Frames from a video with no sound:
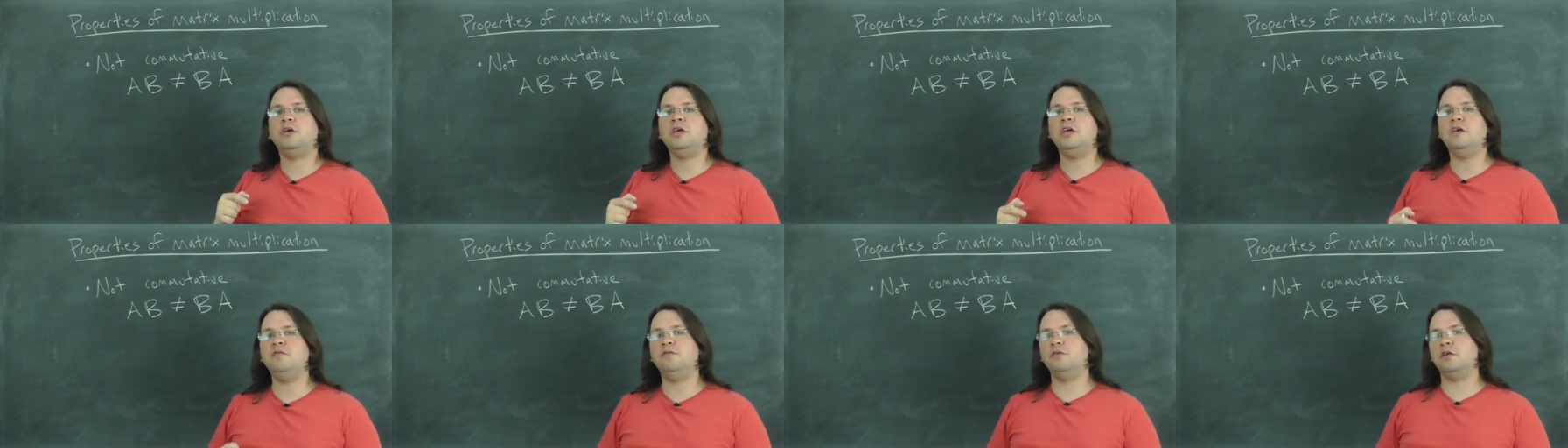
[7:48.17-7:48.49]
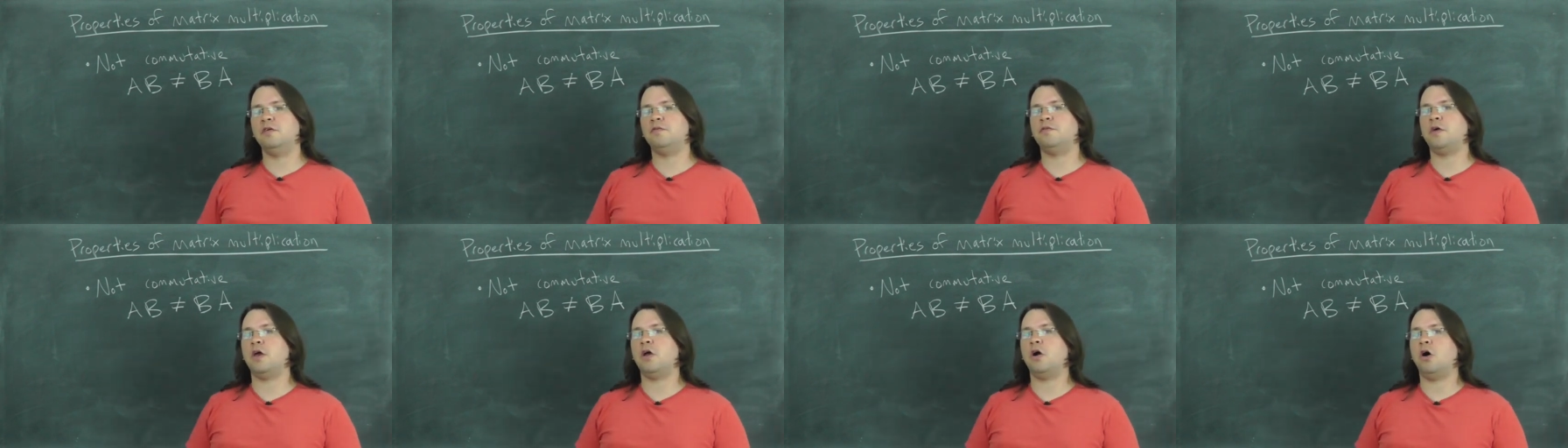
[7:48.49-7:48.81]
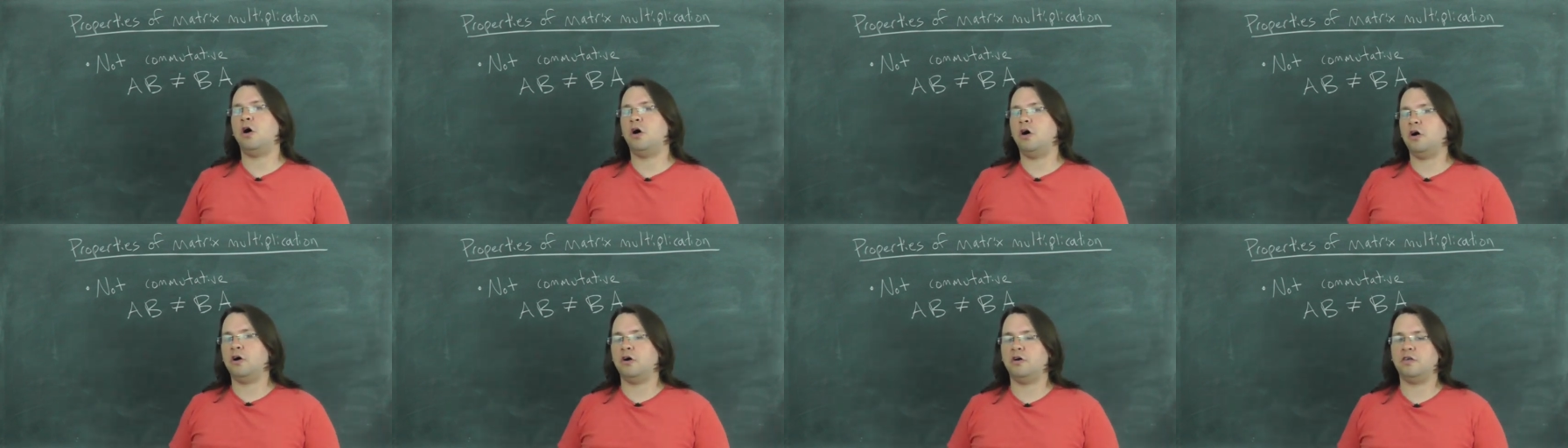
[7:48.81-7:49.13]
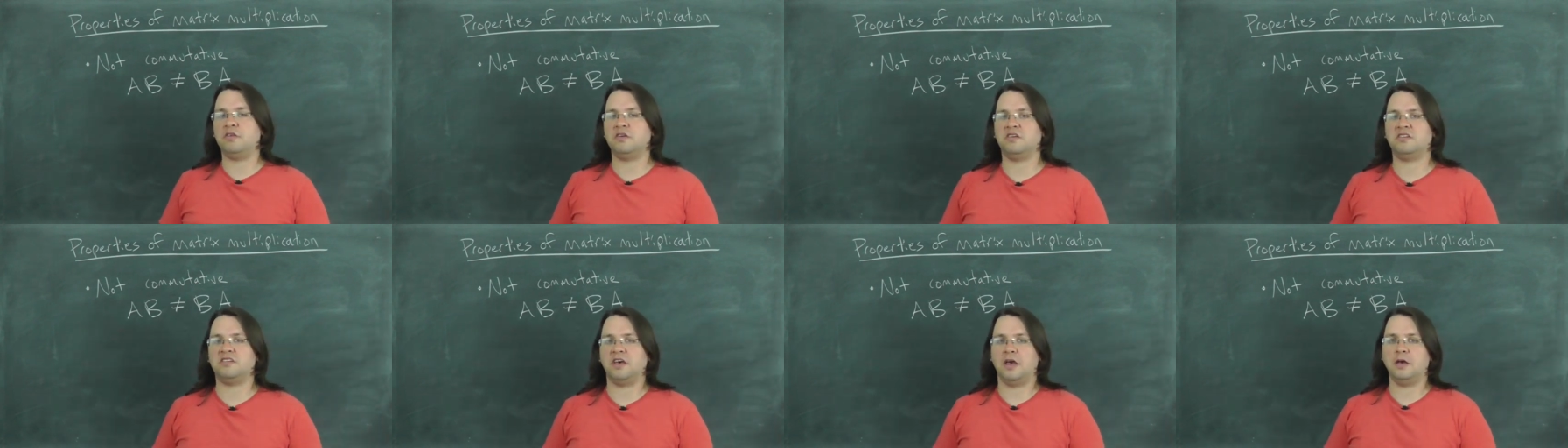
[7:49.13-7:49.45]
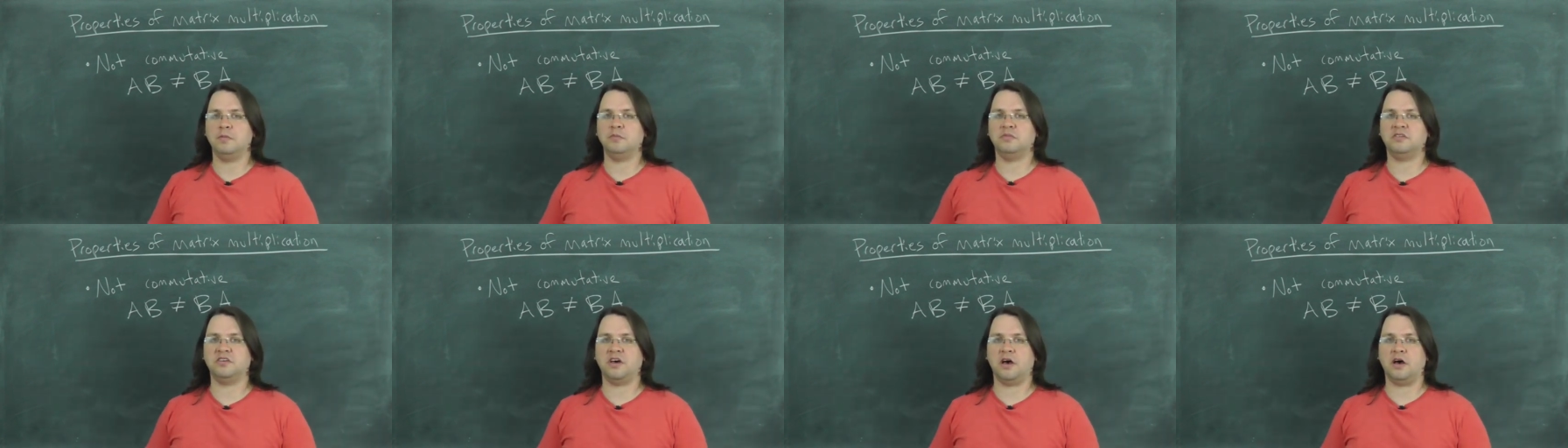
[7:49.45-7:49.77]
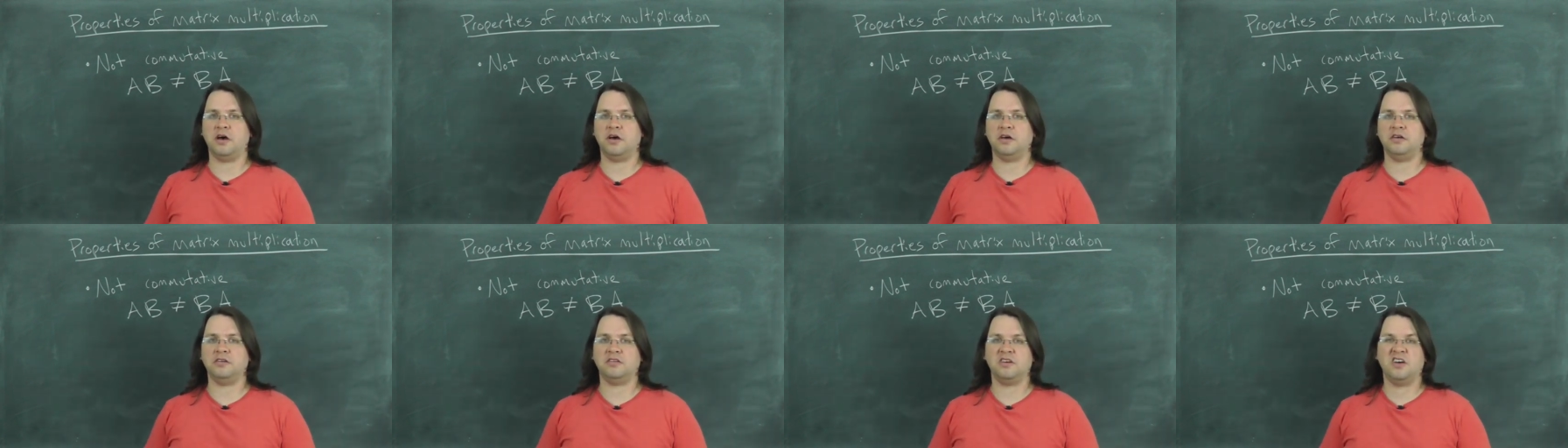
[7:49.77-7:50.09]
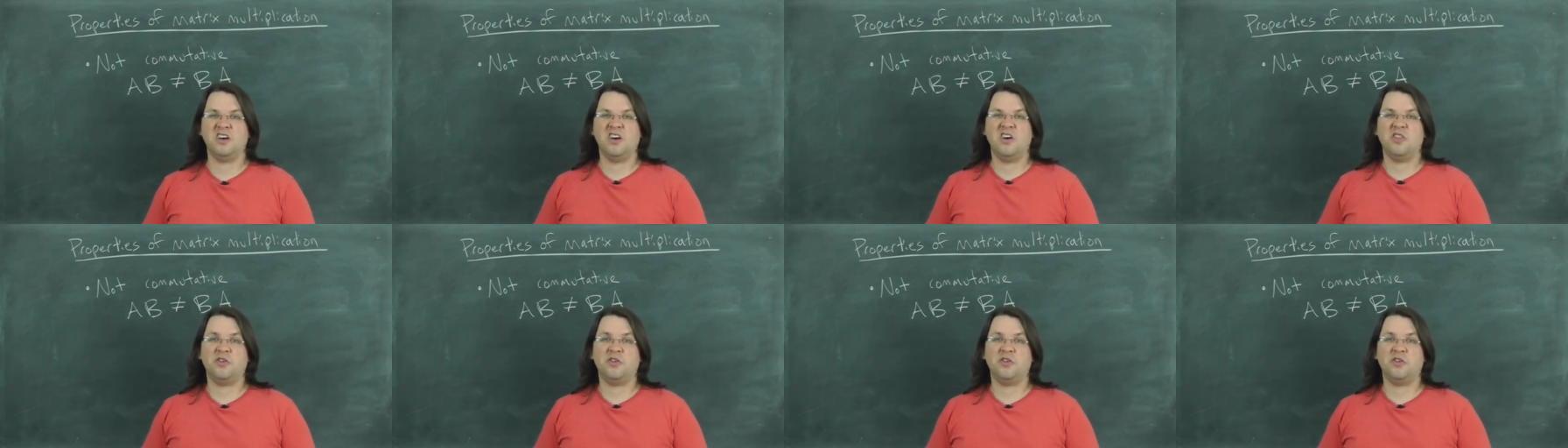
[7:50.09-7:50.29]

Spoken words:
even if they are the same size,